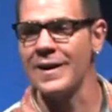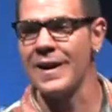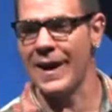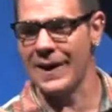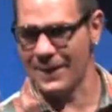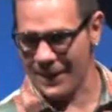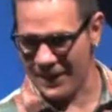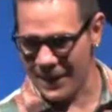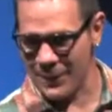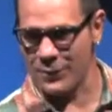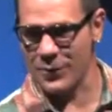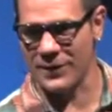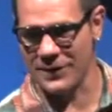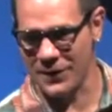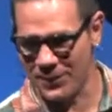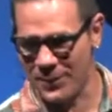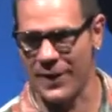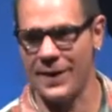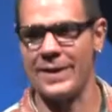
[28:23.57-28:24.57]
and then they bring their
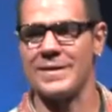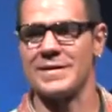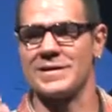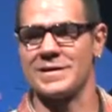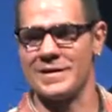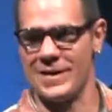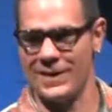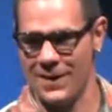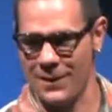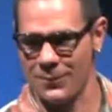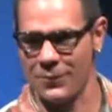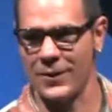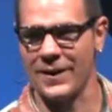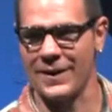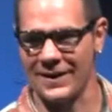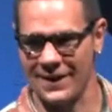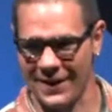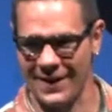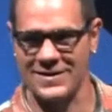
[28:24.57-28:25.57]
parents, and then they bring it
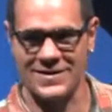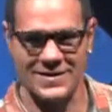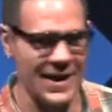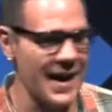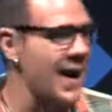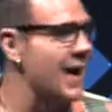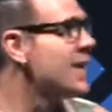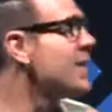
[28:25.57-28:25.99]
and they stay